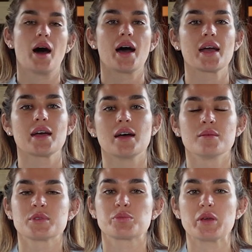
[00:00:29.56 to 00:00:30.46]
I
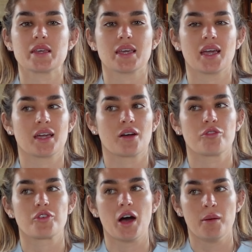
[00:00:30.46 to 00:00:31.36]
am speaking
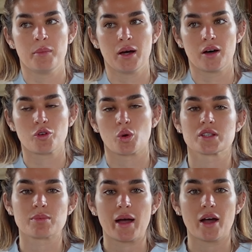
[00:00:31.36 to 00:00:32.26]
from, of
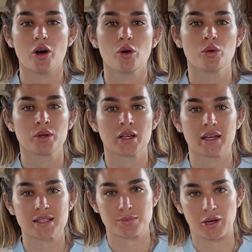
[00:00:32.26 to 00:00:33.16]
course, my own
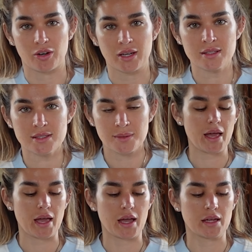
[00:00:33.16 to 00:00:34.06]
experience,
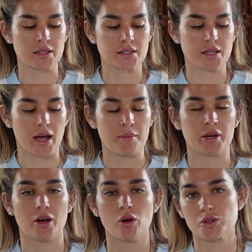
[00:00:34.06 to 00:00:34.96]
and I'm
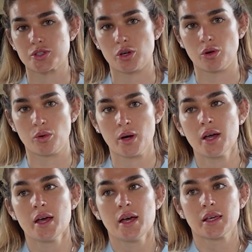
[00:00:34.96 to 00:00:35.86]
gonna also
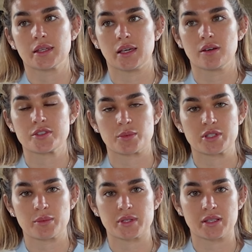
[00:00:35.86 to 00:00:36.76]
give some
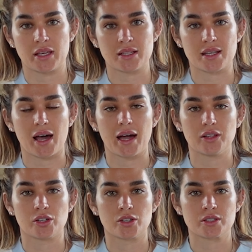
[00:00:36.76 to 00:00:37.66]
tips and things that I
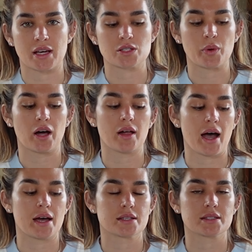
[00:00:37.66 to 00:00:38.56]
learned, as well
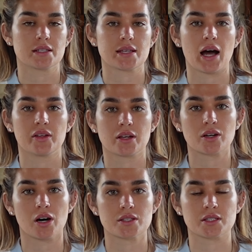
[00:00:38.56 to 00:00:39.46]
as the Italian
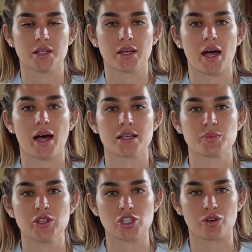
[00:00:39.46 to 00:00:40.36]
consulate has
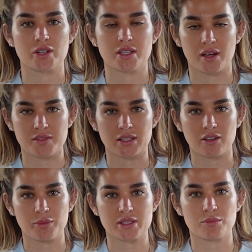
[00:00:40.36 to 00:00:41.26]
been generous enough to
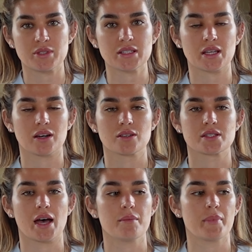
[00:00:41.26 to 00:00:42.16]
give me some details
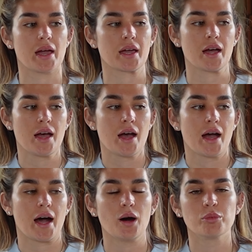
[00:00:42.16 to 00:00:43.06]
that may
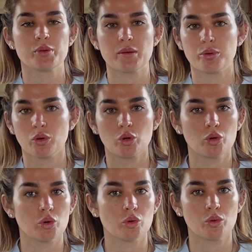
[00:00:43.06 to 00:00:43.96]
help people
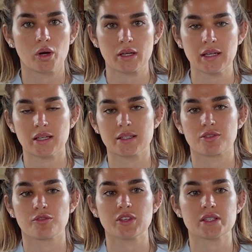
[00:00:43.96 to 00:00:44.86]
who need a
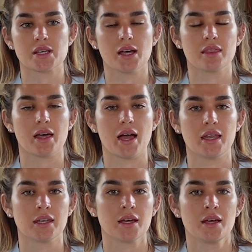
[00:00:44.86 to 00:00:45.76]
different visa
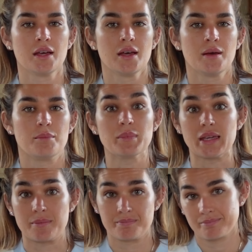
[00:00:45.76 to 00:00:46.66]
than
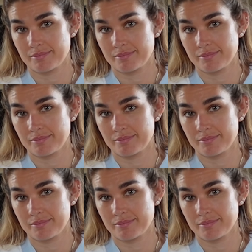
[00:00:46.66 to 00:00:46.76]
me.